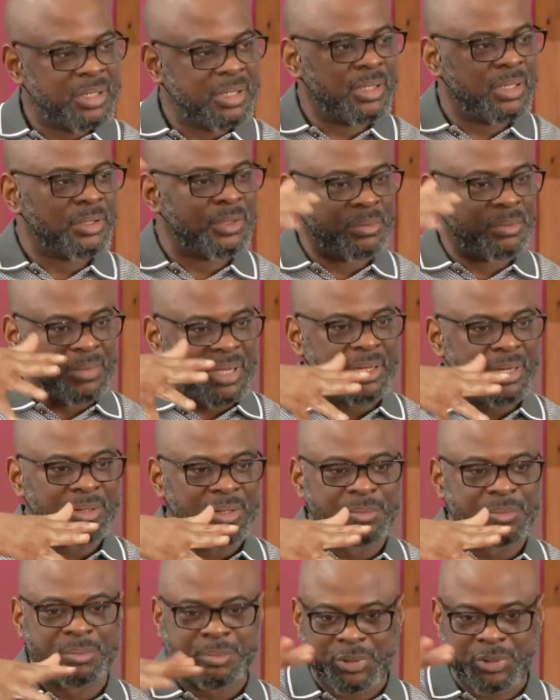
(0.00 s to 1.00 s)
You might
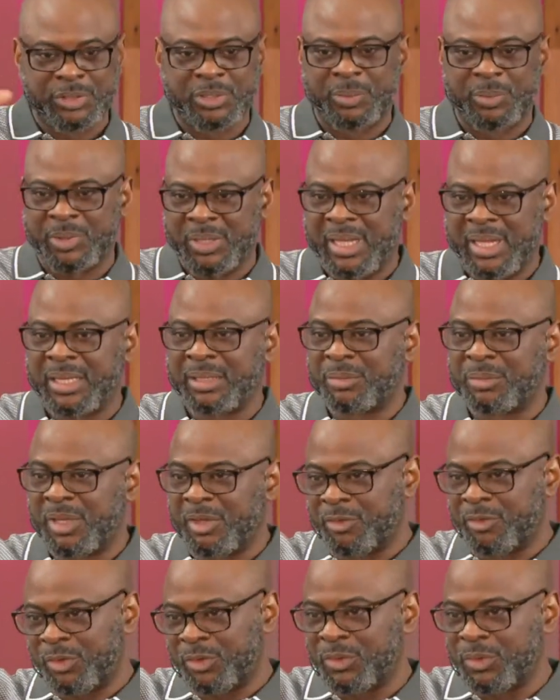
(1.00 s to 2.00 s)
not put up your hand, but
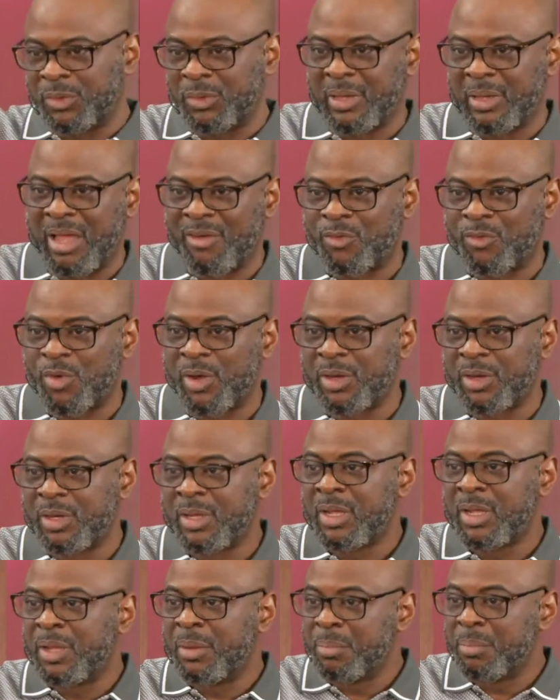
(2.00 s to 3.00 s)
if you do have one,
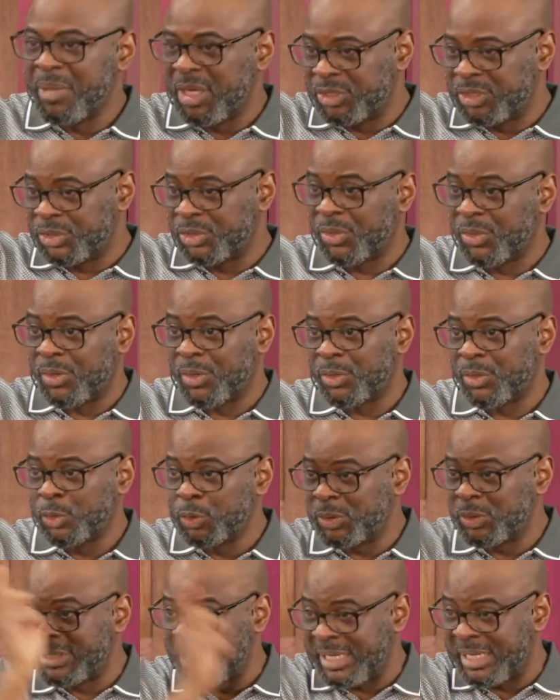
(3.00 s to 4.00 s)
make sure you
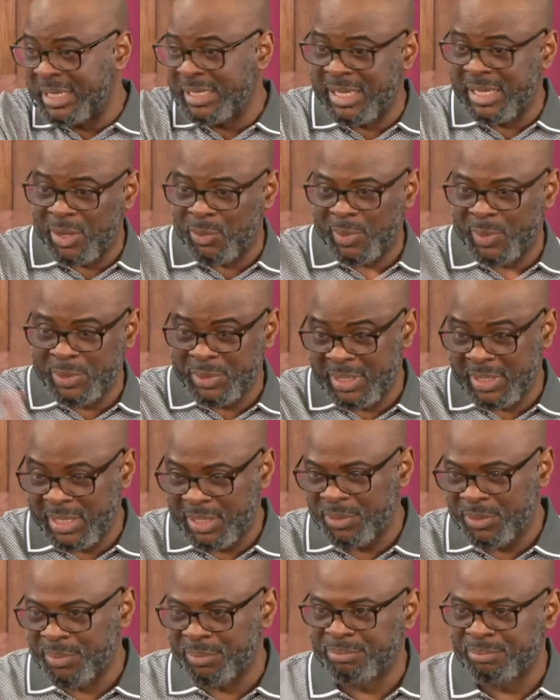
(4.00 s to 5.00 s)
take it down when you get
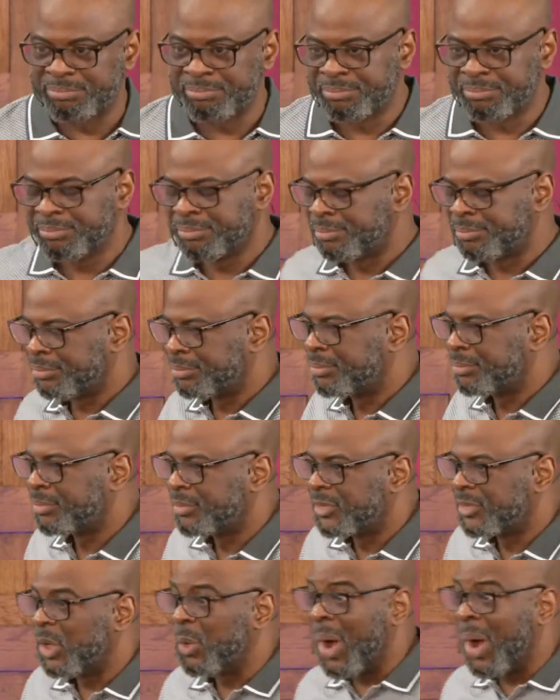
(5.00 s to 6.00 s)
home.
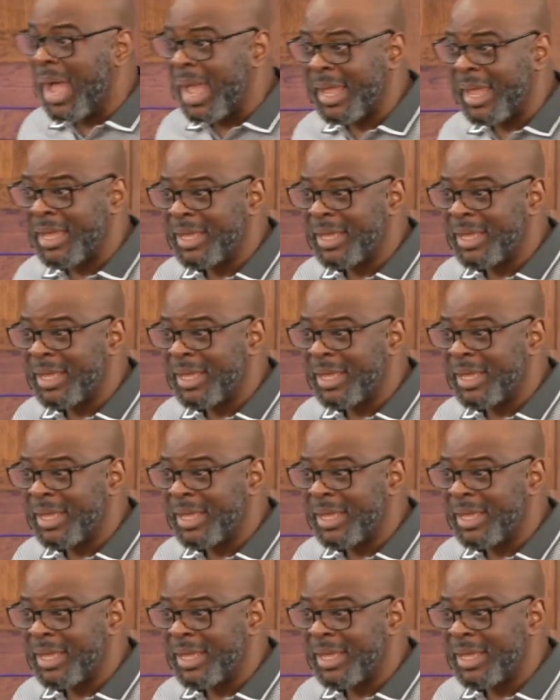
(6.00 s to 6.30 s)
Why?